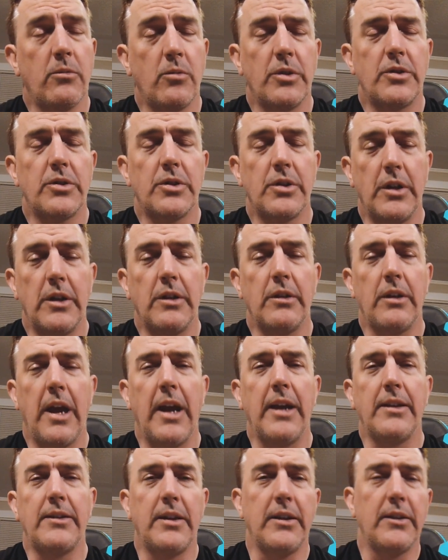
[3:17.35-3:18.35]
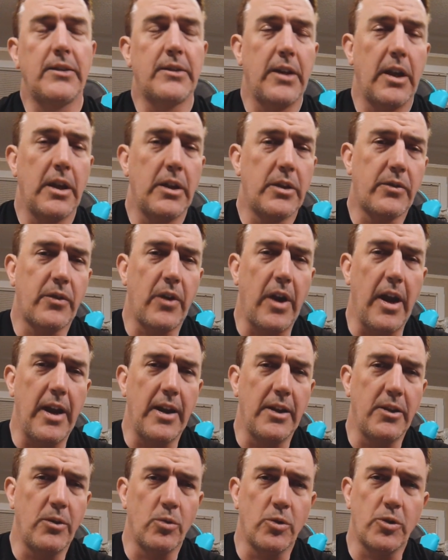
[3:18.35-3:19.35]
which AT stands for
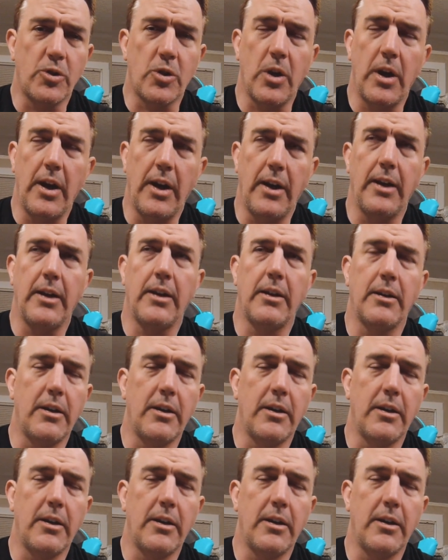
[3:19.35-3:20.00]
annual training,